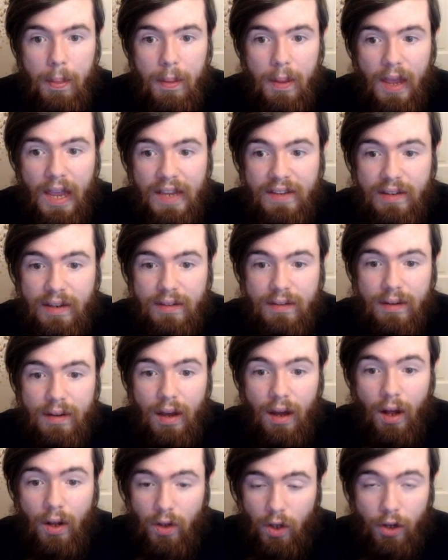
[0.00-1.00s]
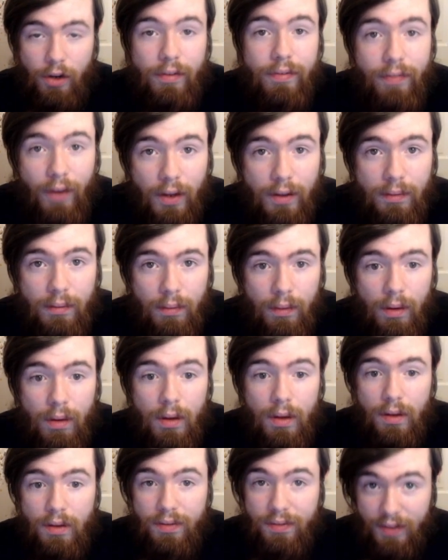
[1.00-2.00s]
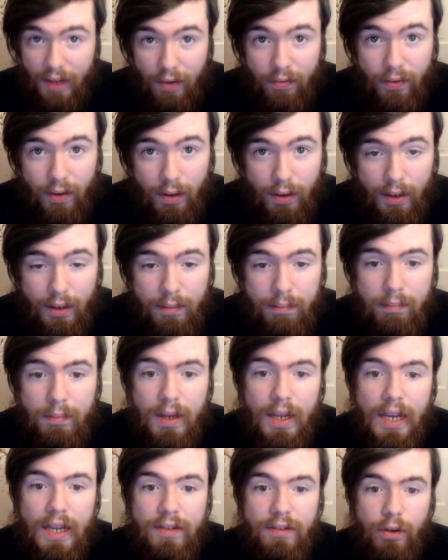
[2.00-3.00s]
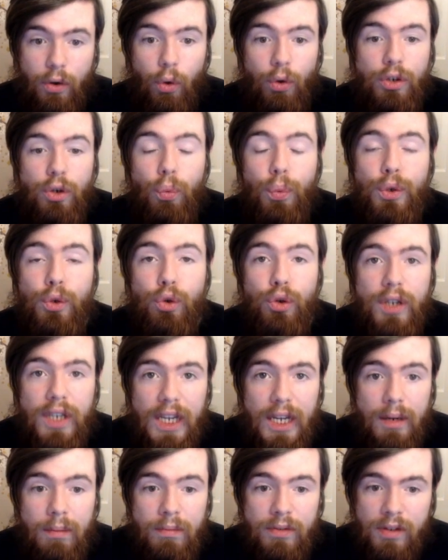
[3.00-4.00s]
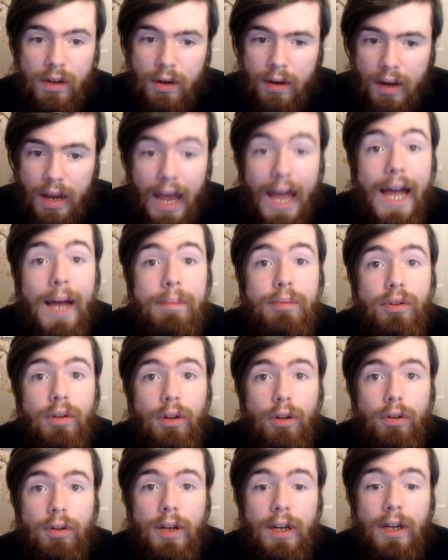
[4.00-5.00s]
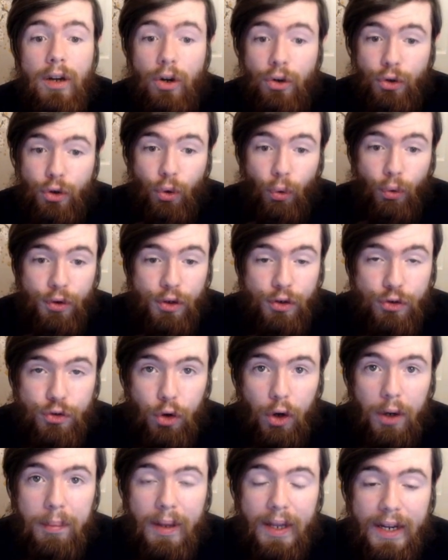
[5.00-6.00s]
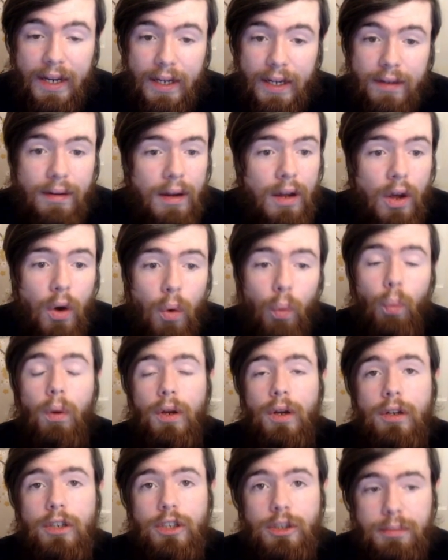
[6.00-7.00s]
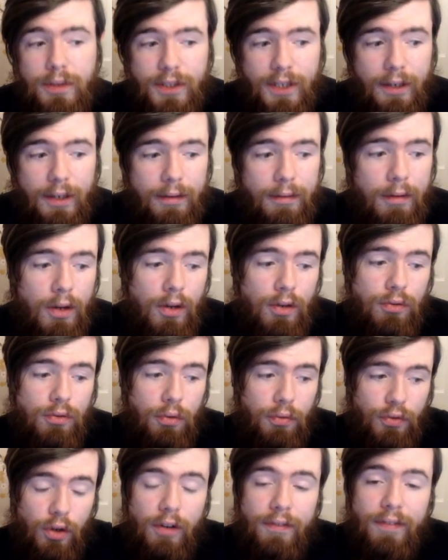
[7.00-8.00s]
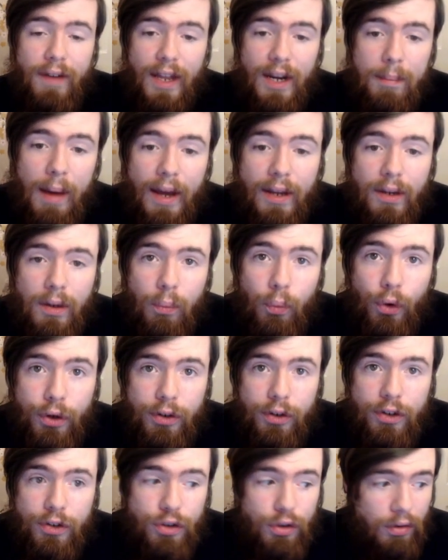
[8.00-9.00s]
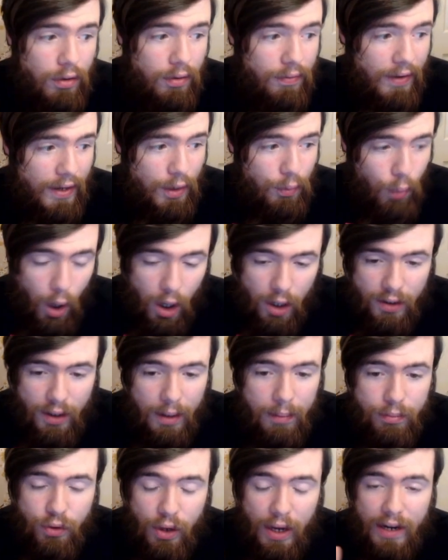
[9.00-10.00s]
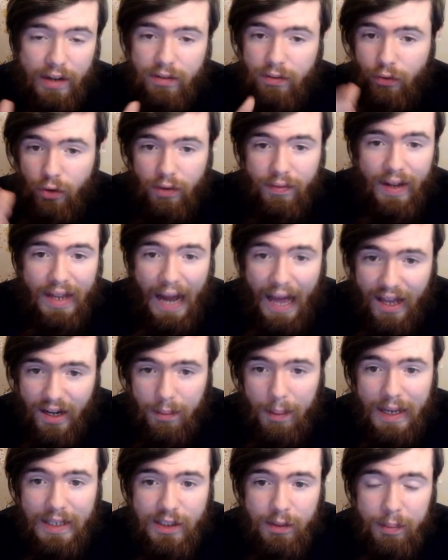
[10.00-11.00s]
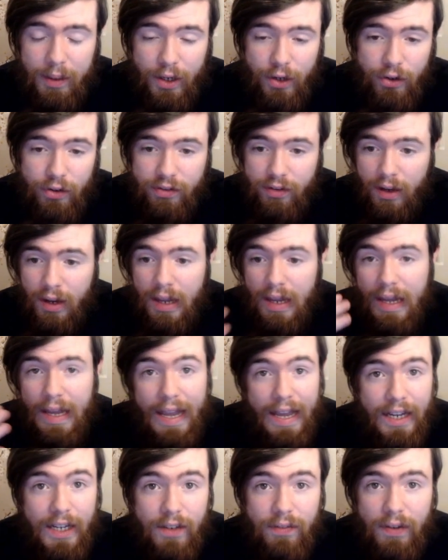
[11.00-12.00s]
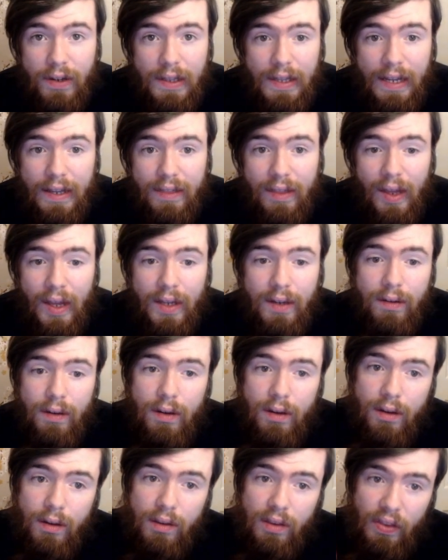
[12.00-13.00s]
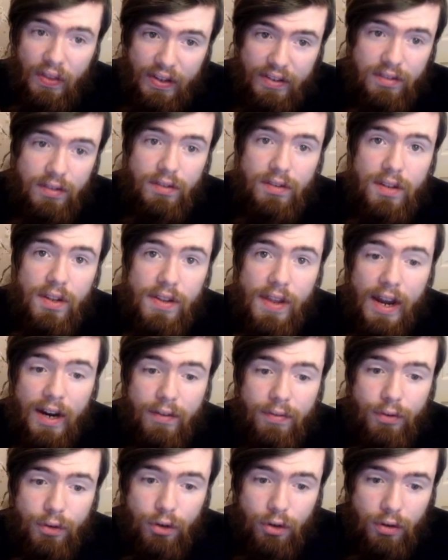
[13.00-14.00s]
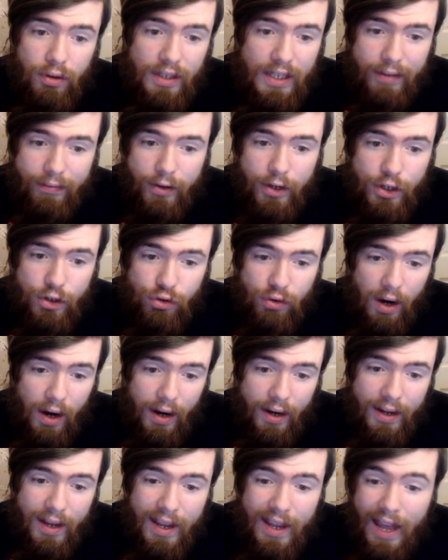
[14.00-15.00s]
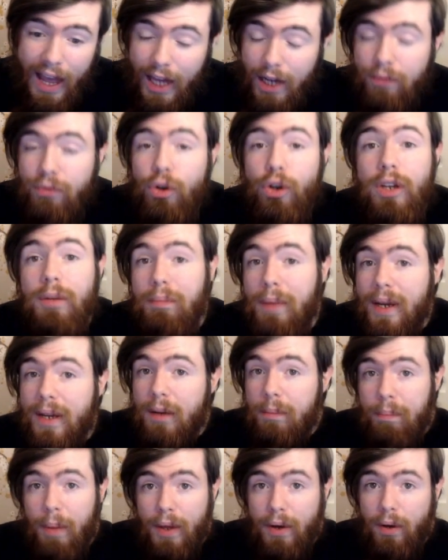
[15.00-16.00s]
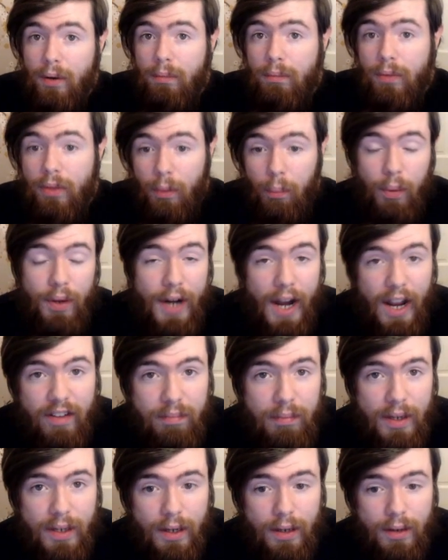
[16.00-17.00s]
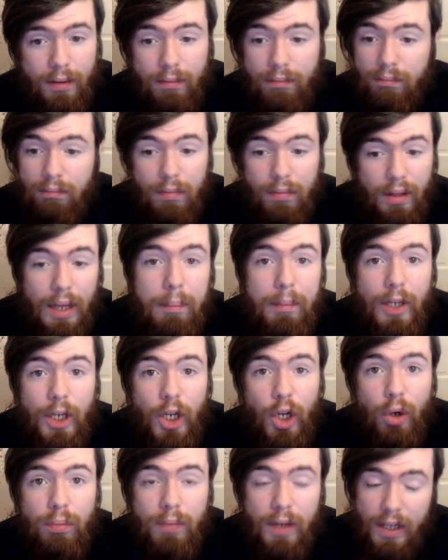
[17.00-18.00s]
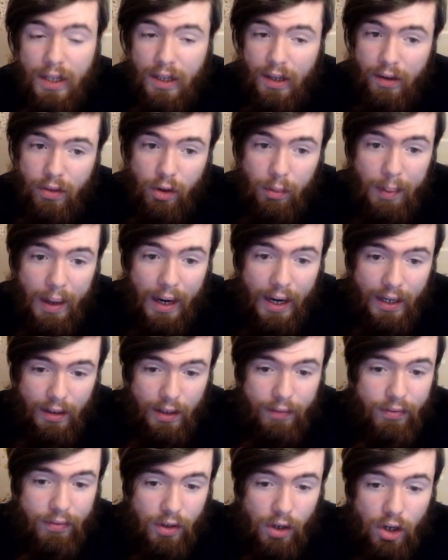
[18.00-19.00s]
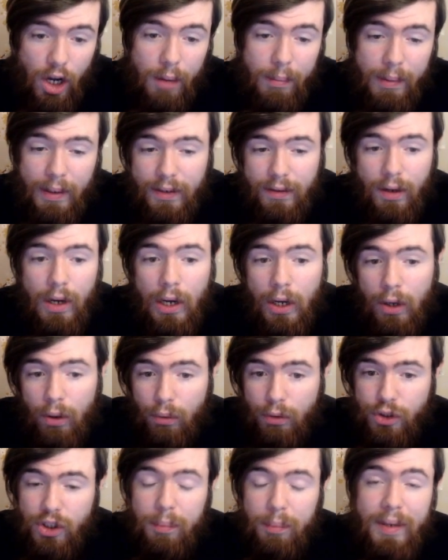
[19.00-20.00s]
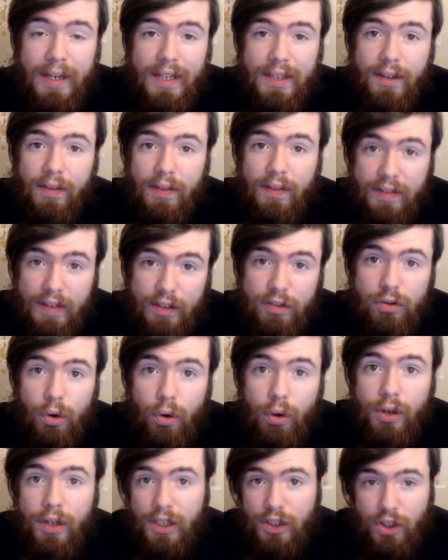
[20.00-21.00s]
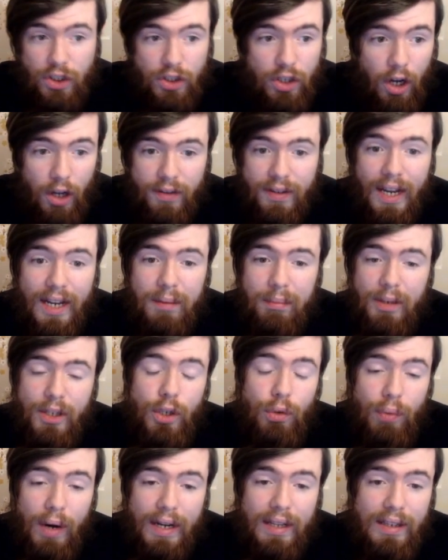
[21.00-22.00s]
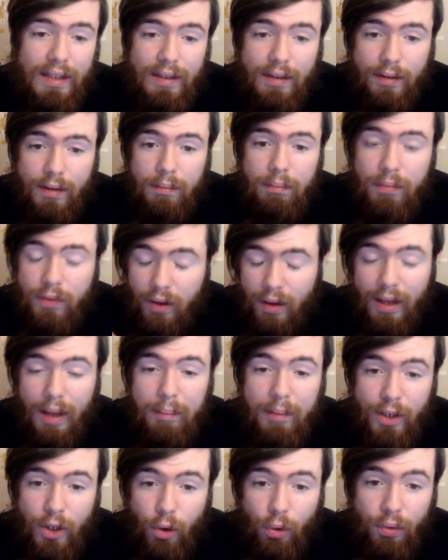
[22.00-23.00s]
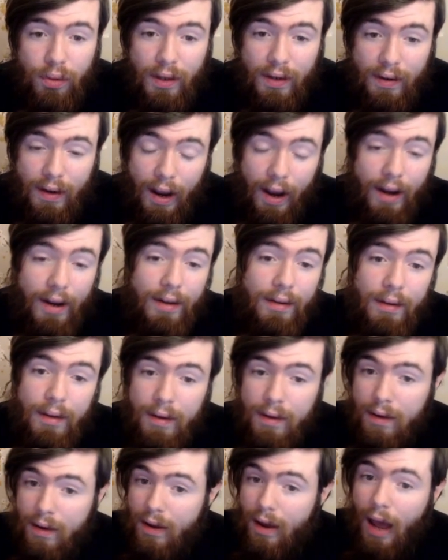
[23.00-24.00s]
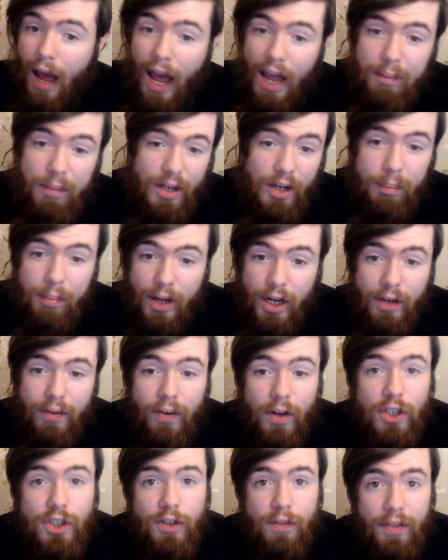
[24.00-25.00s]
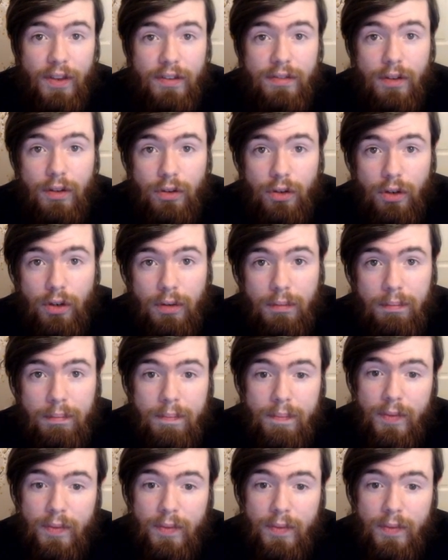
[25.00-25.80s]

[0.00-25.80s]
Is it a lot of fun? Definitely. Is it going to win you games? Absolutely. Are you going to enjoy playing it? 100%. So if you're a fan of Magnet Warriors, you're a fan of rock type decks, if you're a fan of Adamantimators, anything like that, this is the deck for you. Give it a try. And if you can make it better than what I've made it, let me know, either by leaving a comment or jumping into the Discord and just contacting me directly to let me know that I made a better version of this than you.